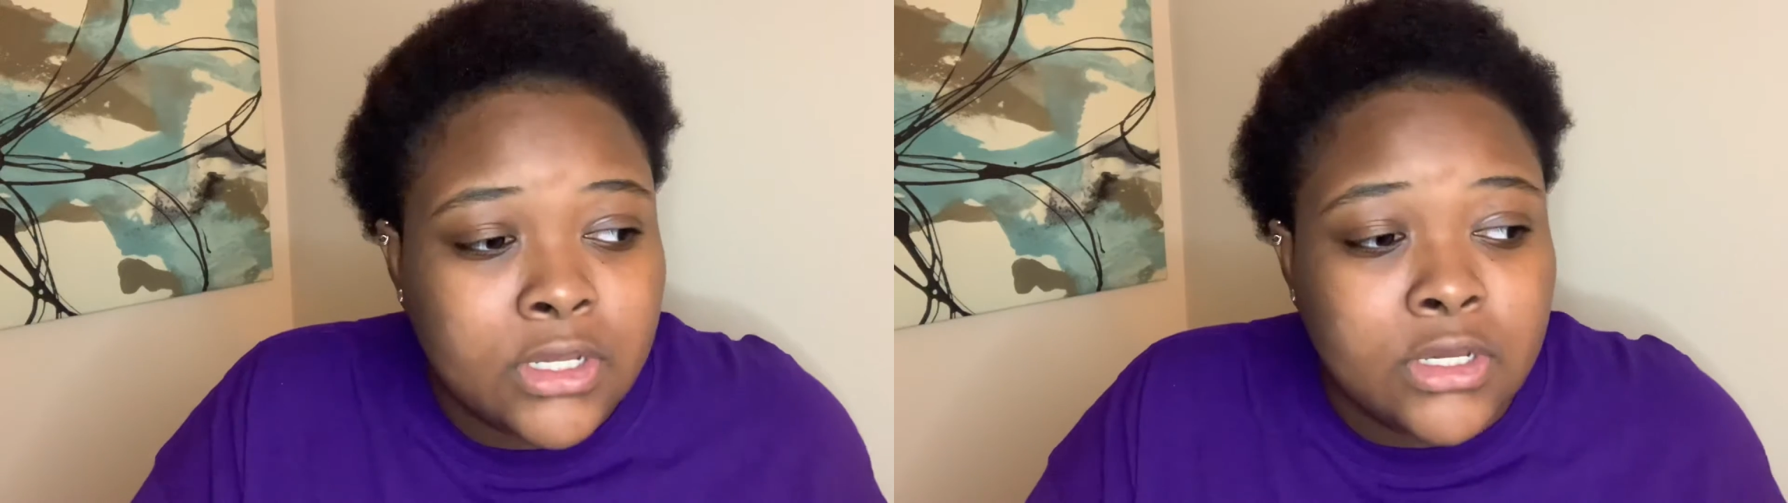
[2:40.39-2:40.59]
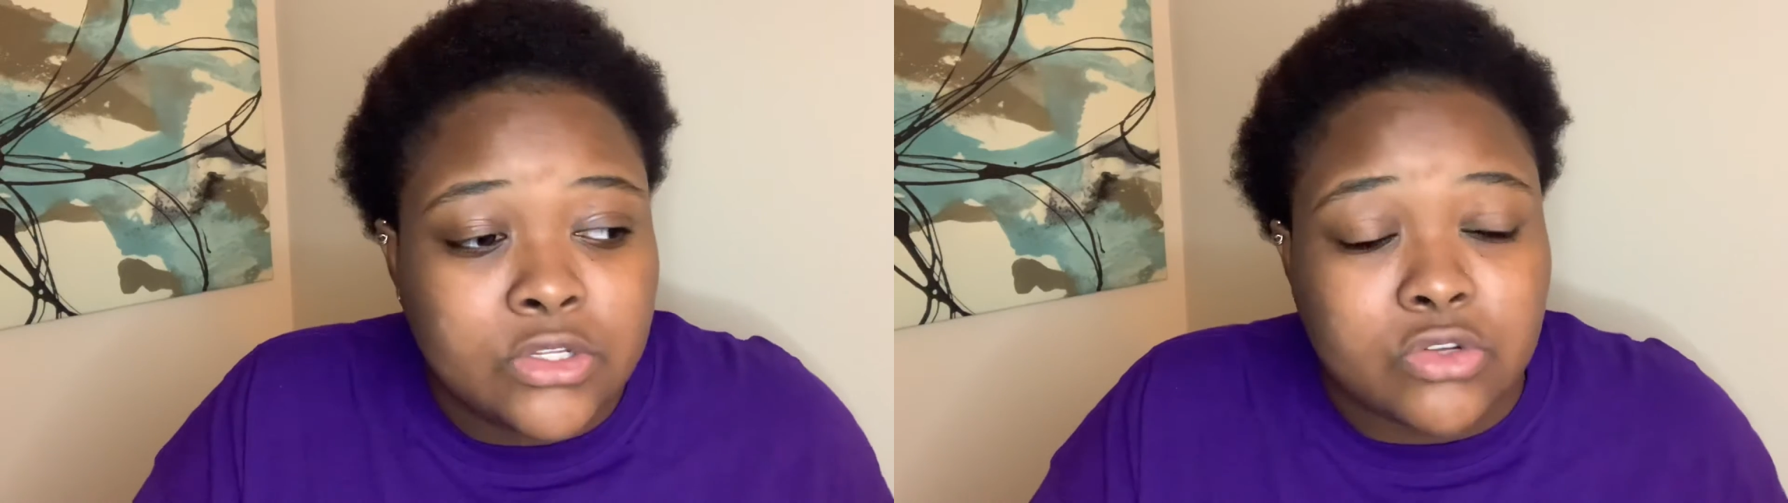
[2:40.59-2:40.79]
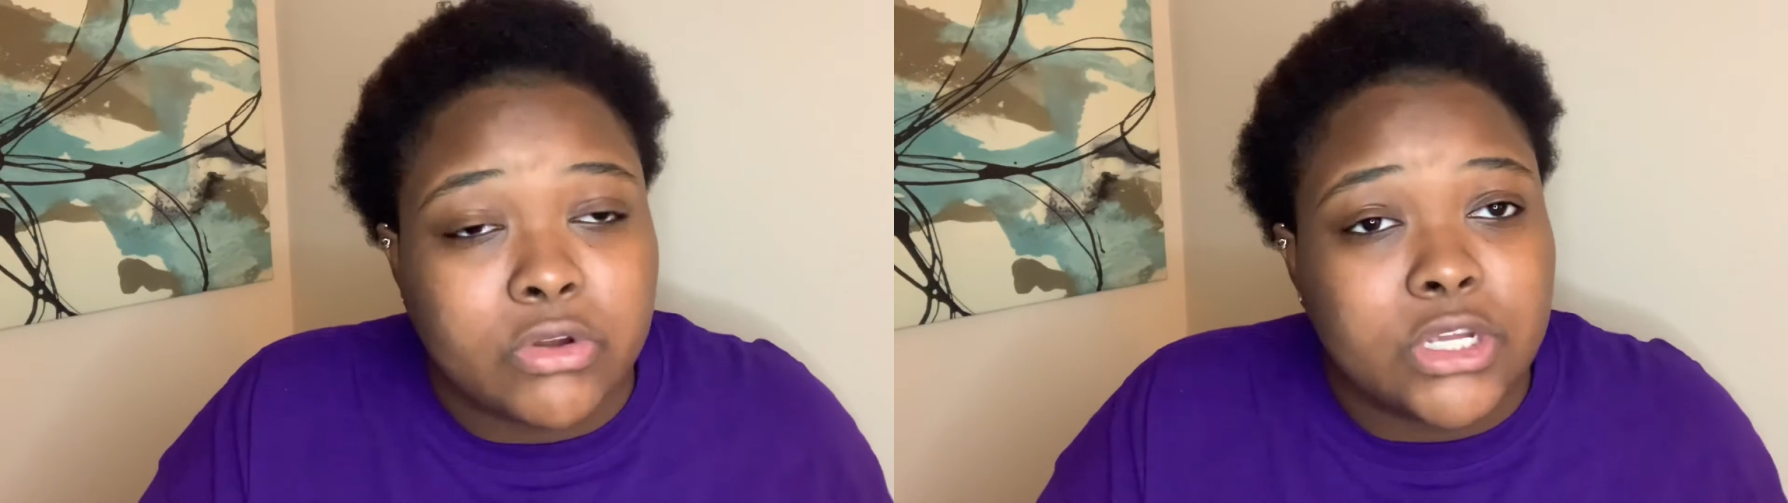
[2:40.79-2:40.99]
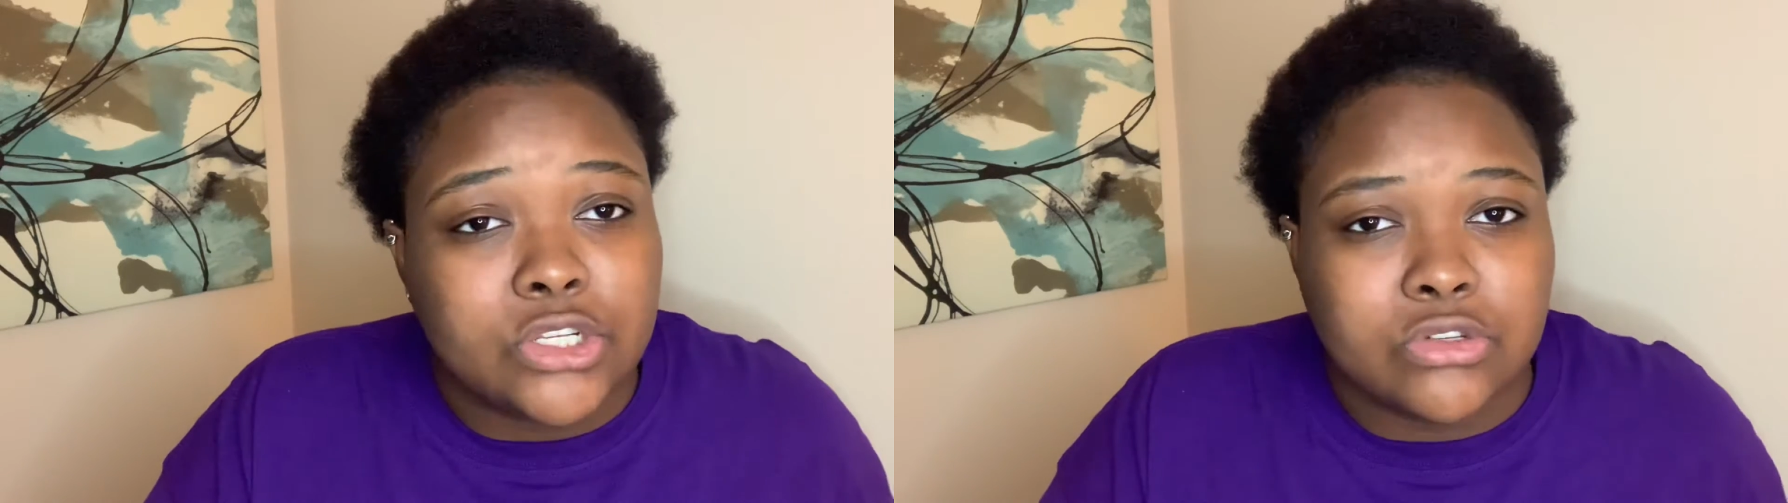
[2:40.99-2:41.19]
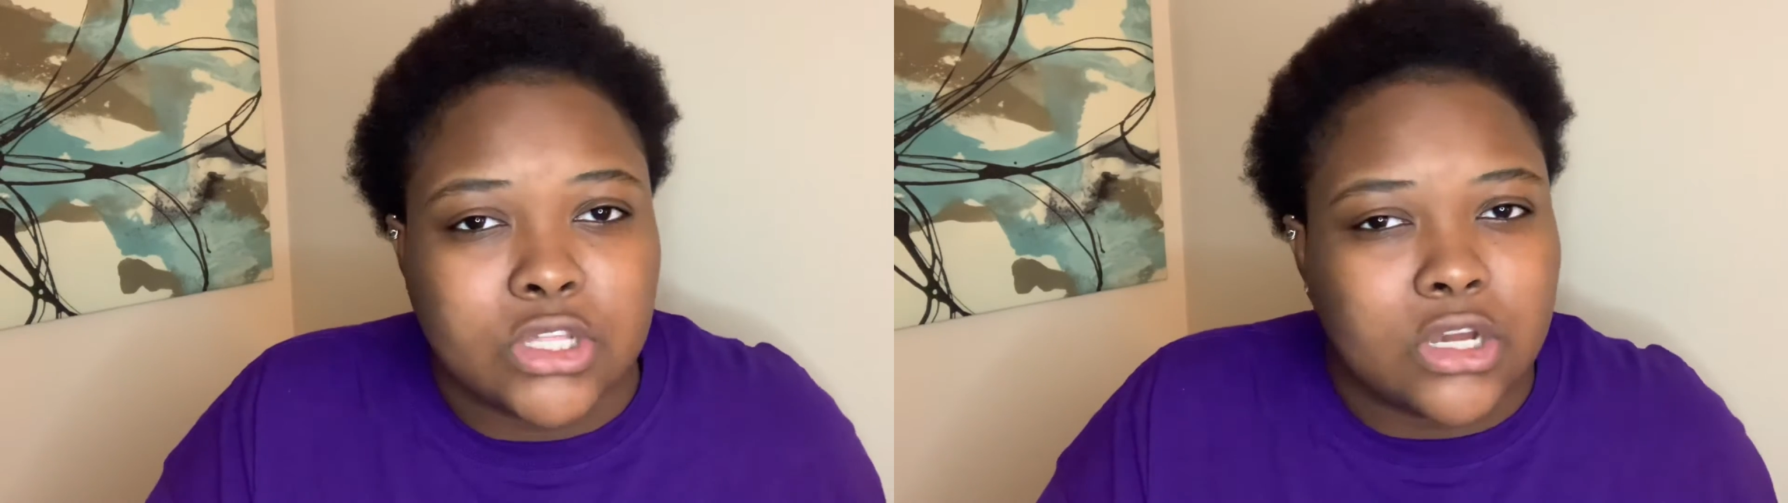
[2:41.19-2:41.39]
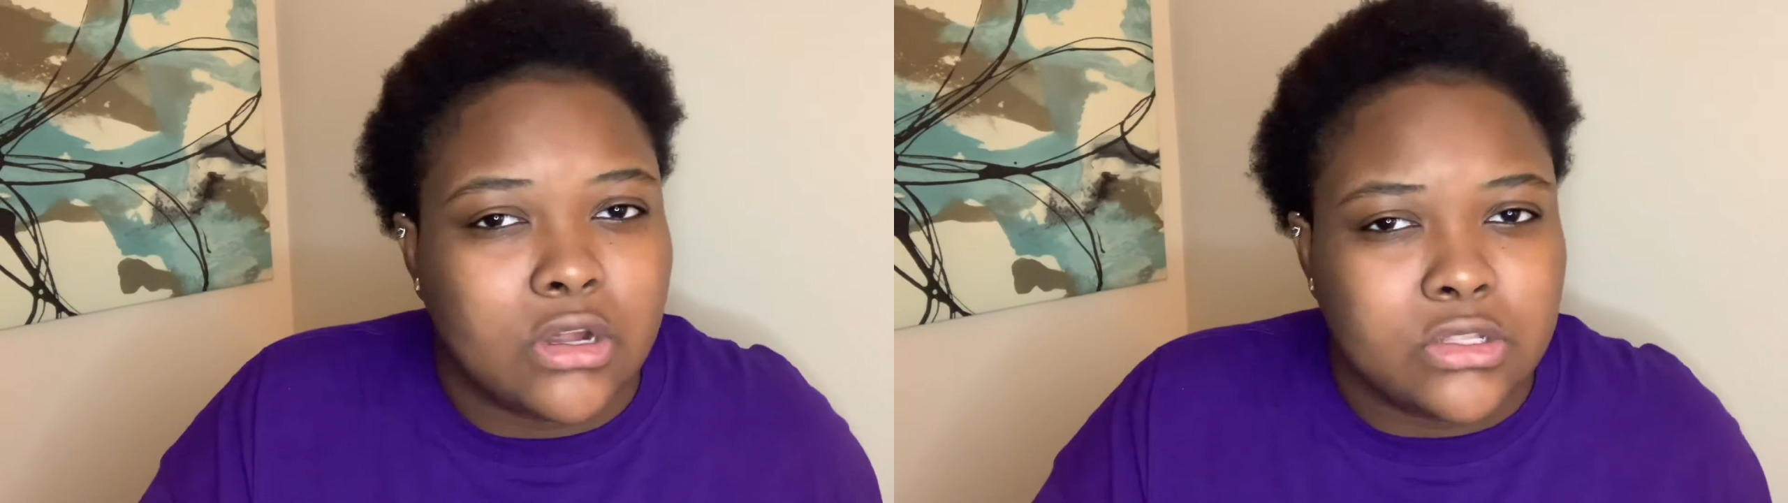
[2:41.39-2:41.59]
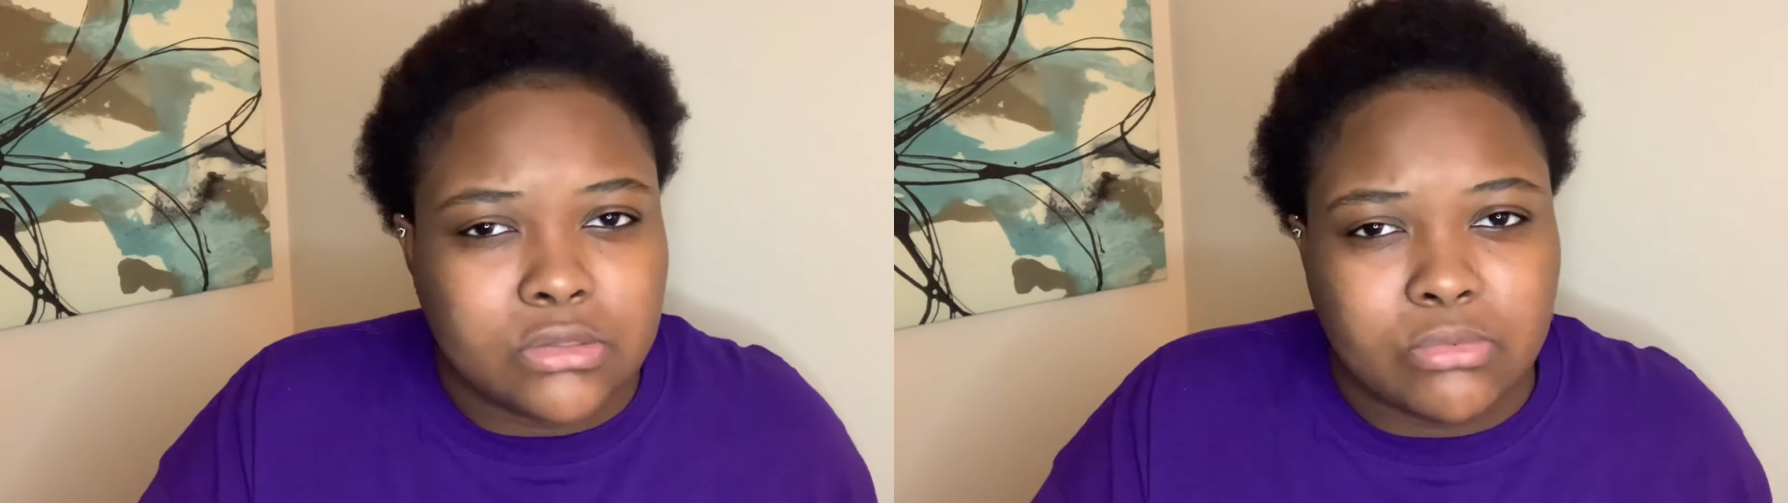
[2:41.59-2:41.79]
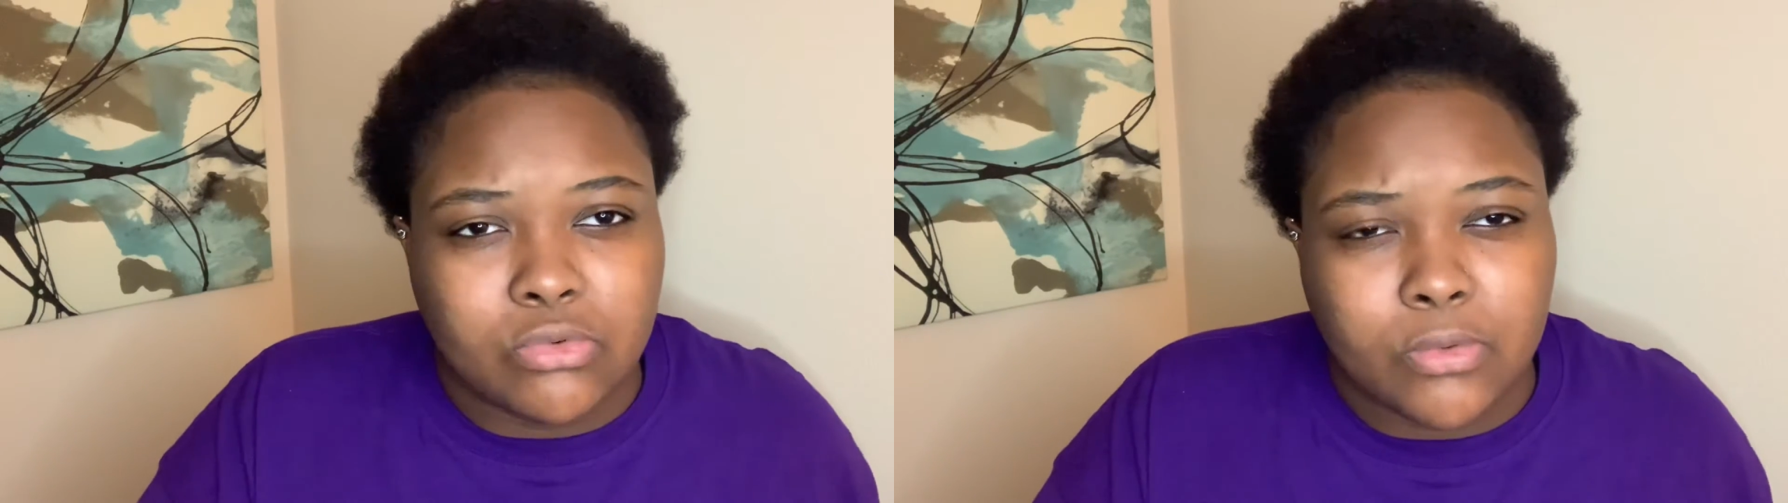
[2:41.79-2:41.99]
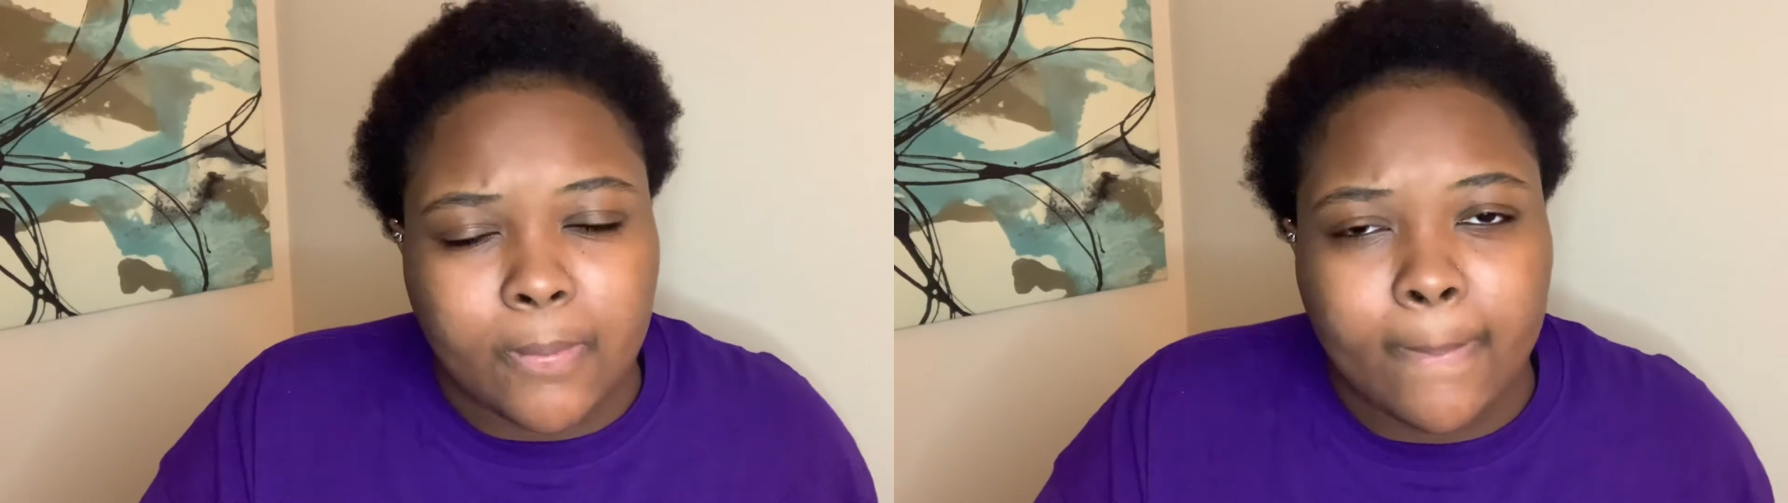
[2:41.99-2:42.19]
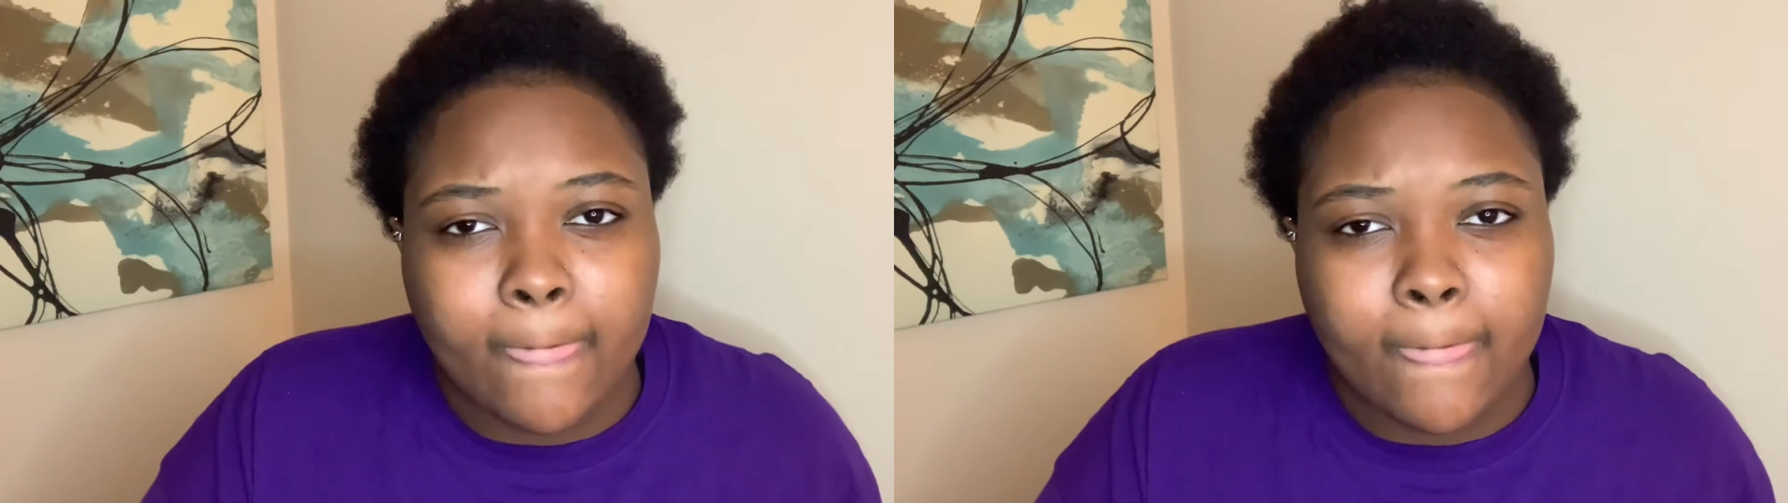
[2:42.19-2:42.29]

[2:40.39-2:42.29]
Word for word: It's a great shoe. They're comfortable.